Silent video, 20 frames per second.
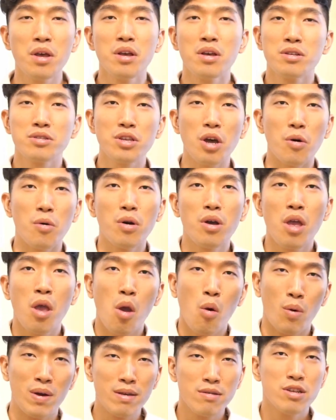So
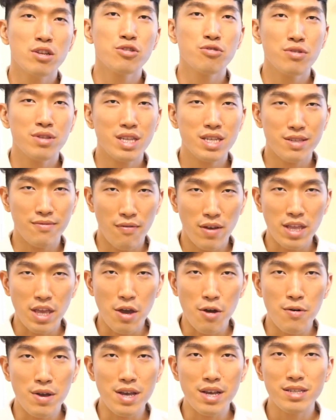what I'm going to do in this
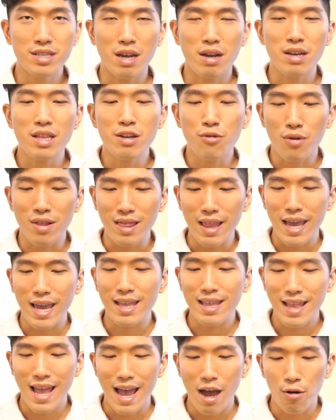video is I'm going to
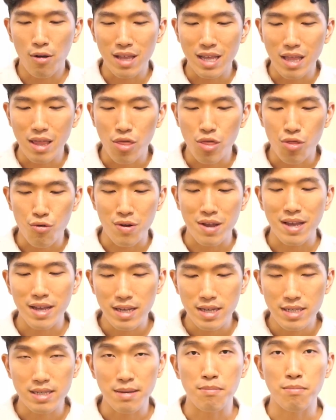lay it out in
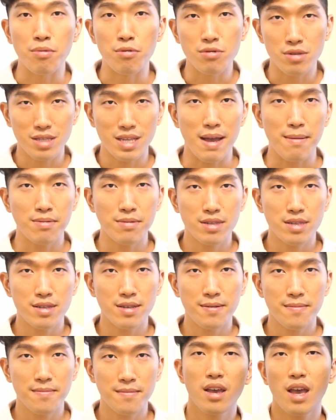three simple
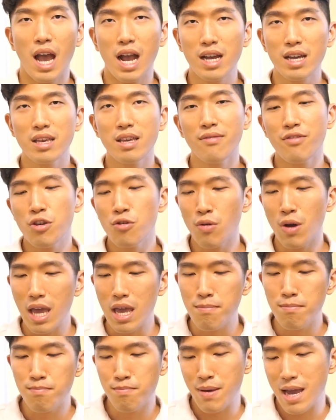steps. I'm going to give you
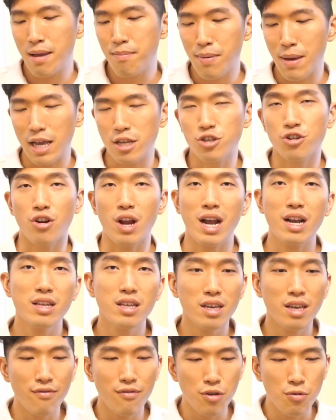a big picture. I'm
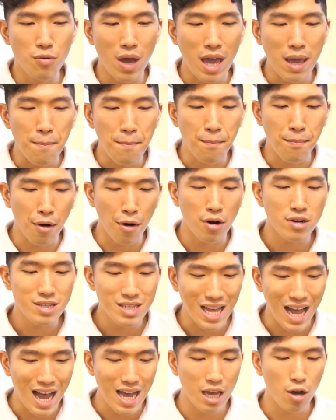going to give you a
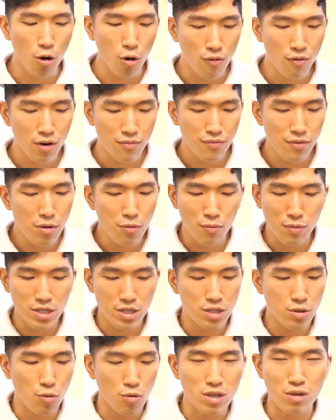bird's eye overview,
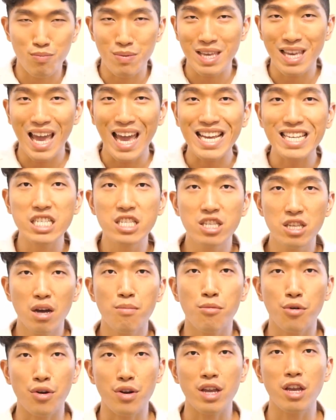which is going to be a
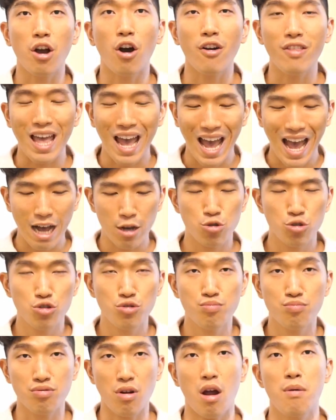summary on how
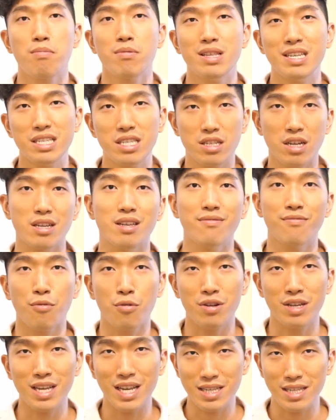to properly study
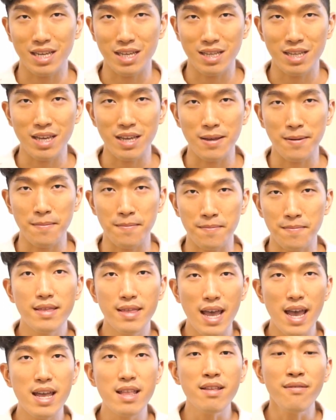for the S A T.
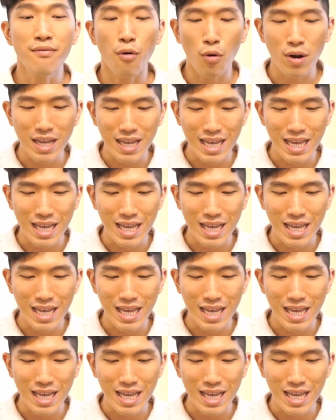Then for